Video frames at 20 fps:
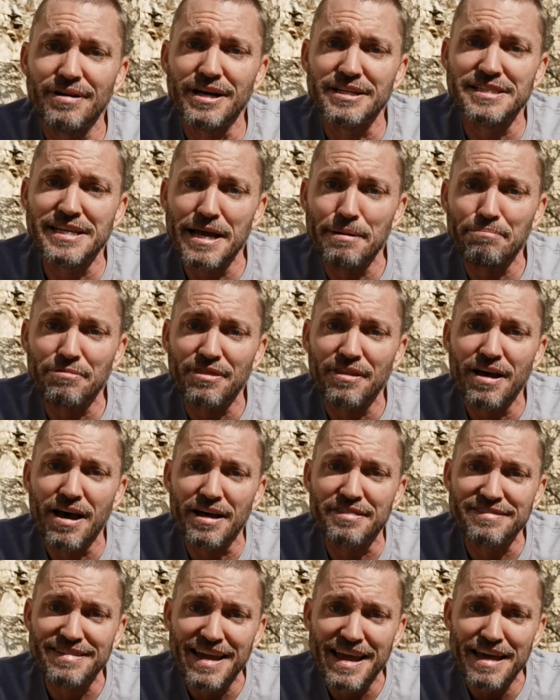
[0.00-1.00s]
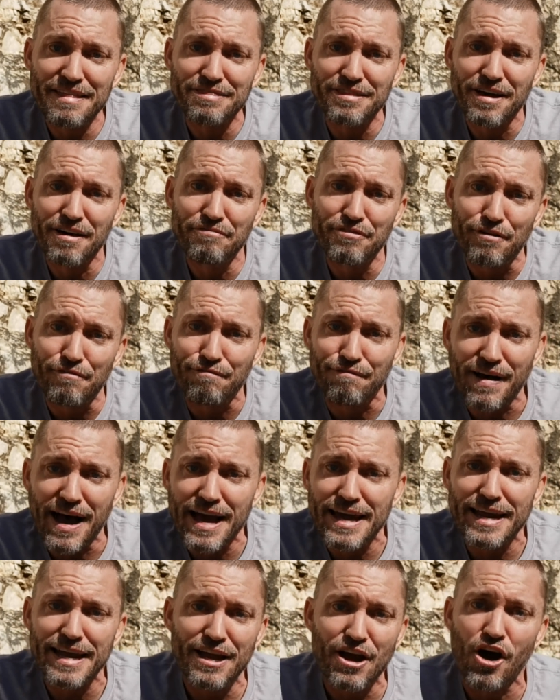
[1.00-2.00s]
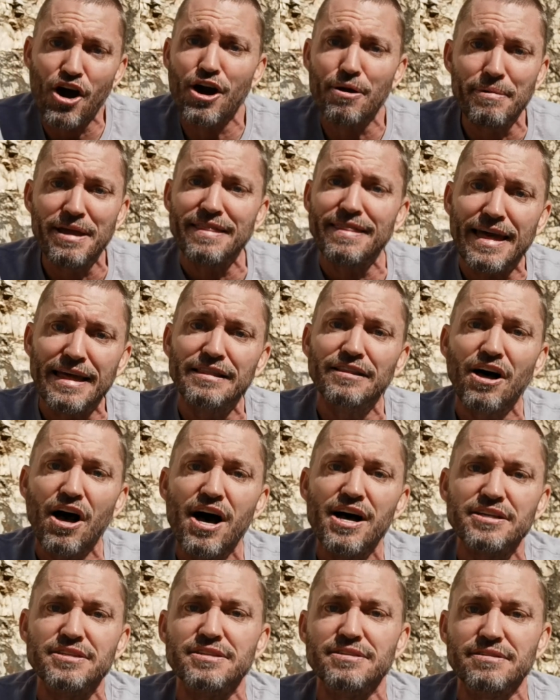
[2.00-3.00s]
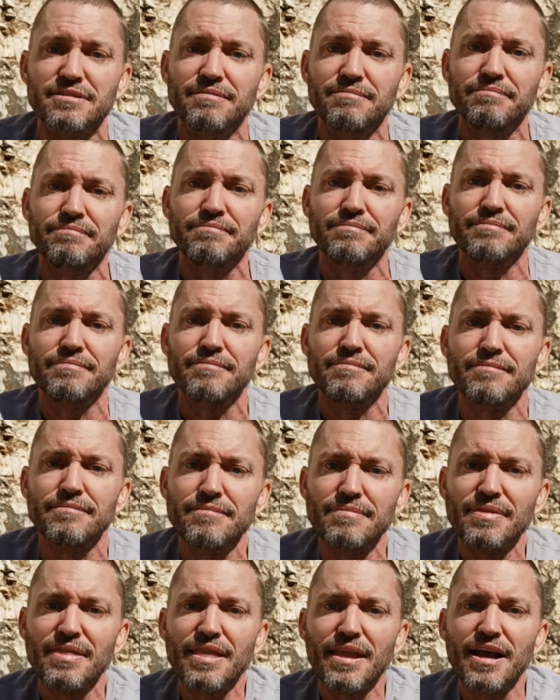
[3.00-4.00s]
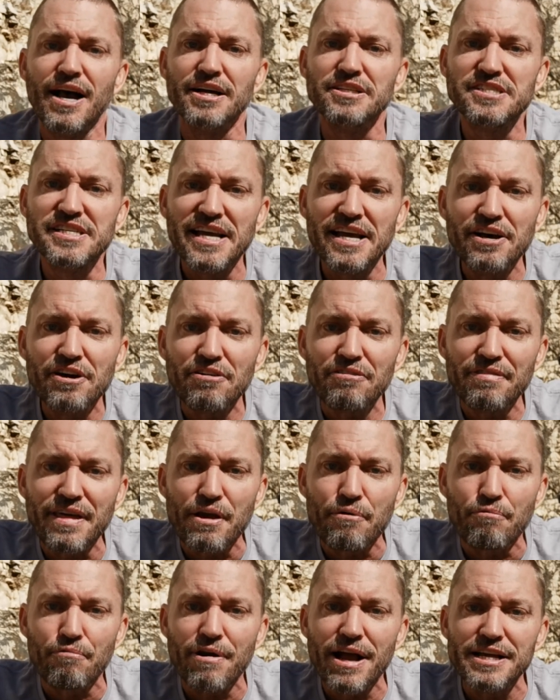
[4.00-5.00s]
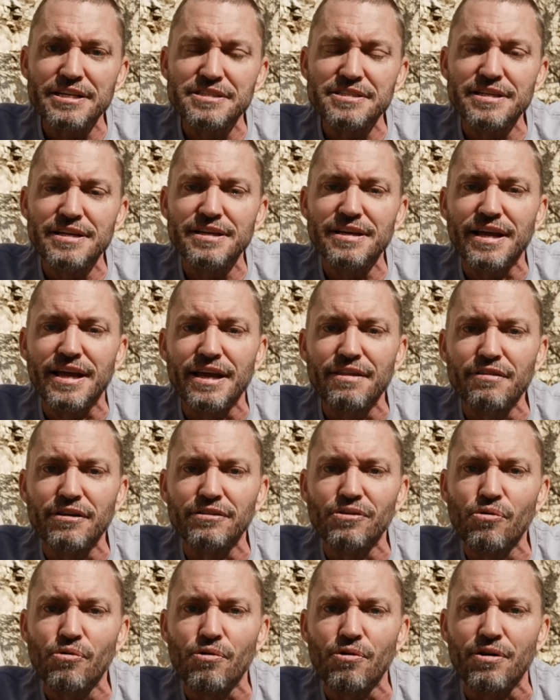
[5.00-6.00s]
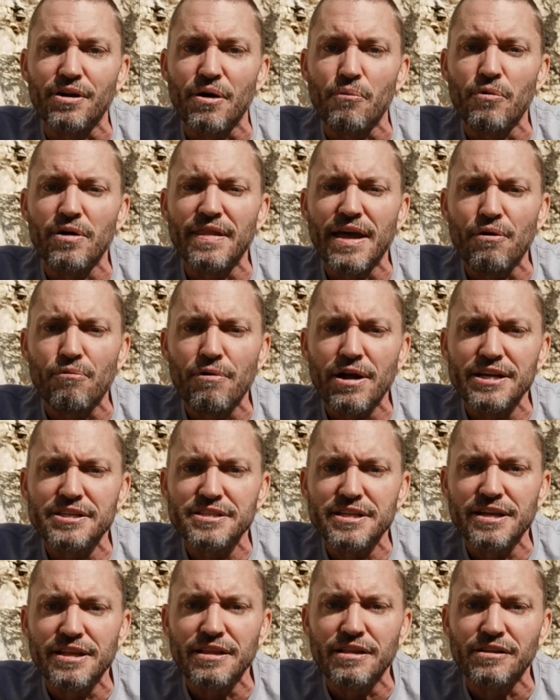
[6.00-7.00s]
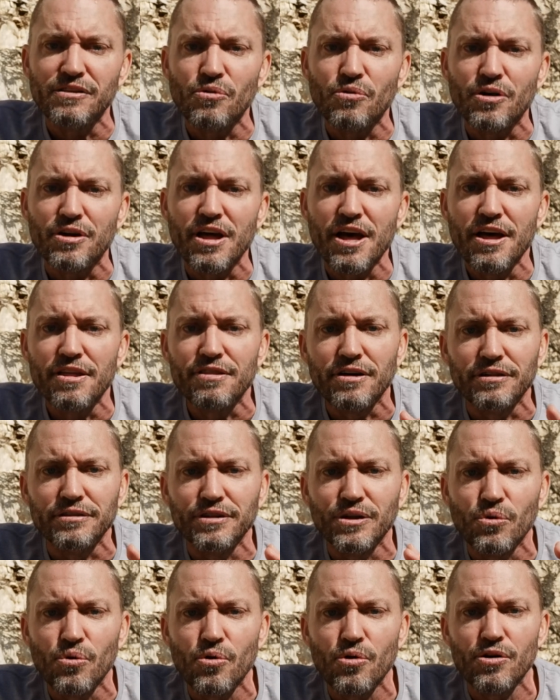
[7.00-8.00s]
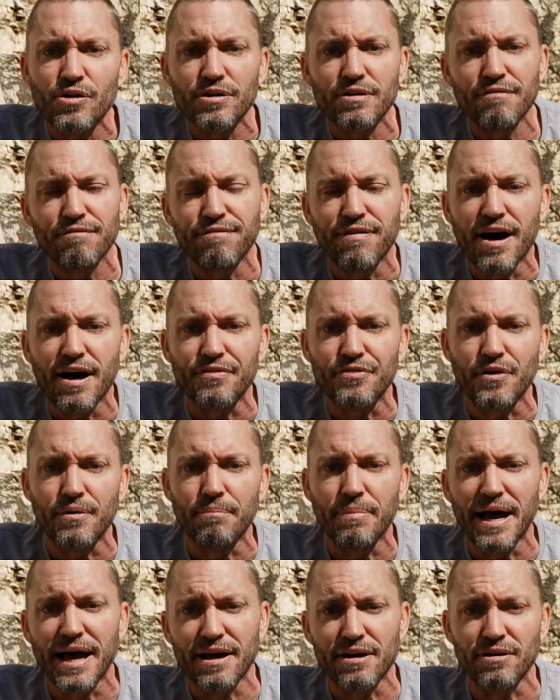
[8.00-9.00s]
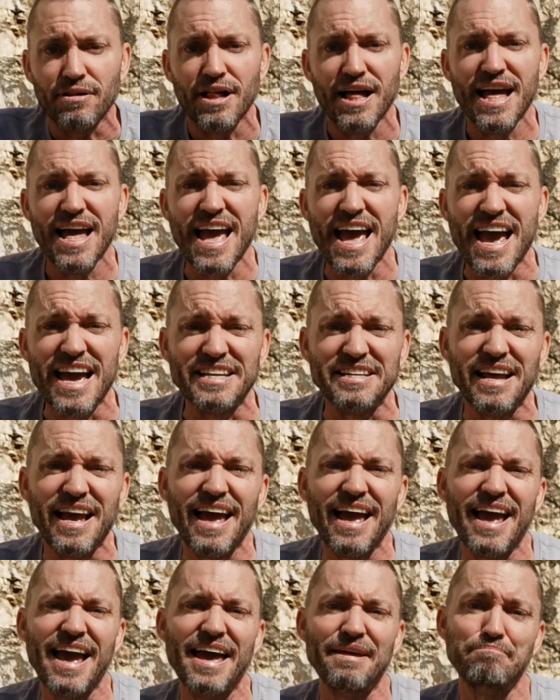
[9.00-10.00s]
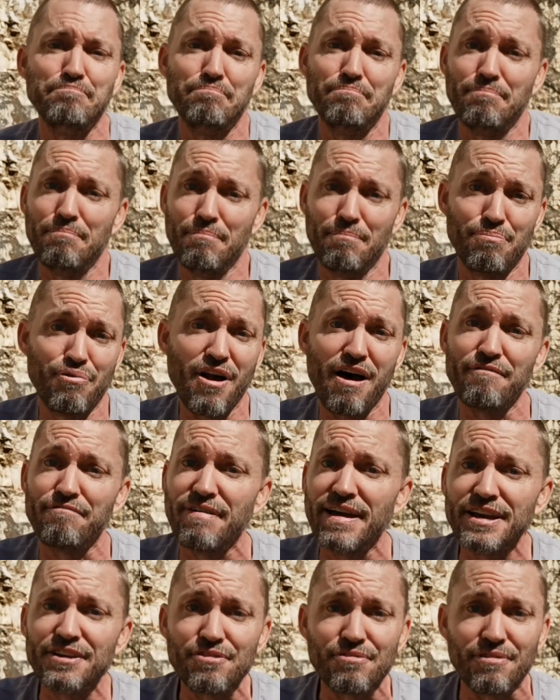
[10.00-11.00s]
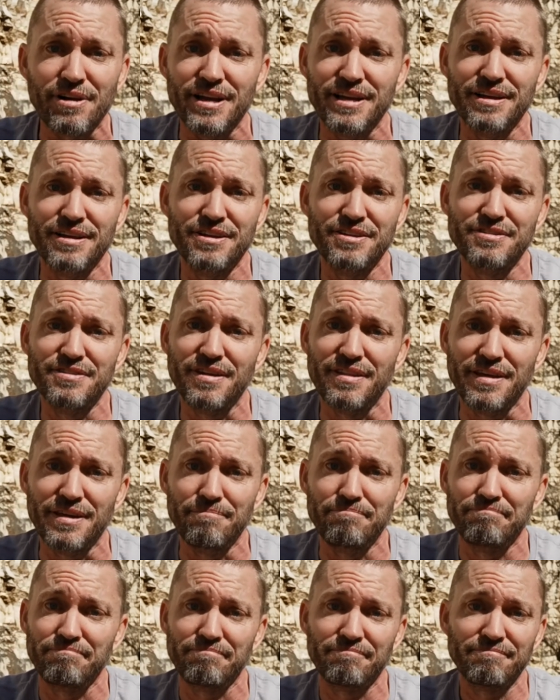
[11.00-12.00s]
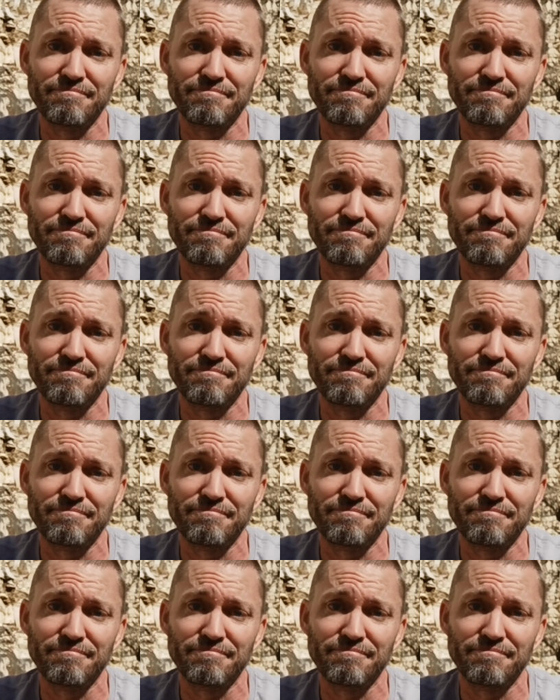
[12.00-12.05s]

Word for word: A tenth of their fighting army they lost until they rested in the Lord. And when they rested in the Lord fought their battle and brought victory to them.